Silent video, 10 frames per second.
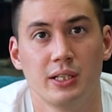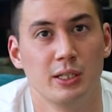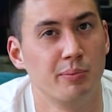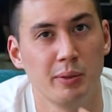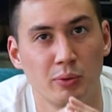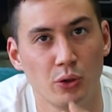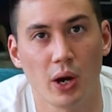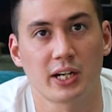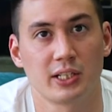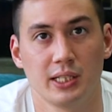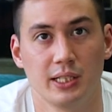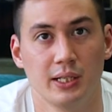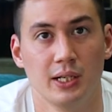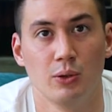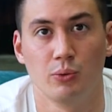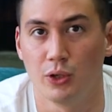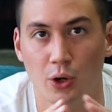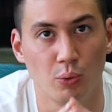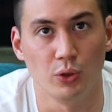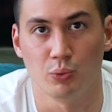the people who actually,
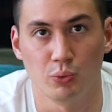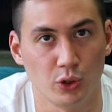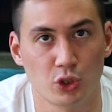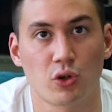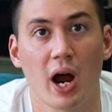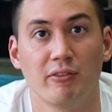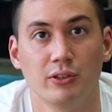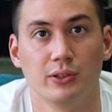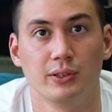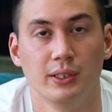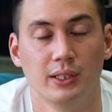will travel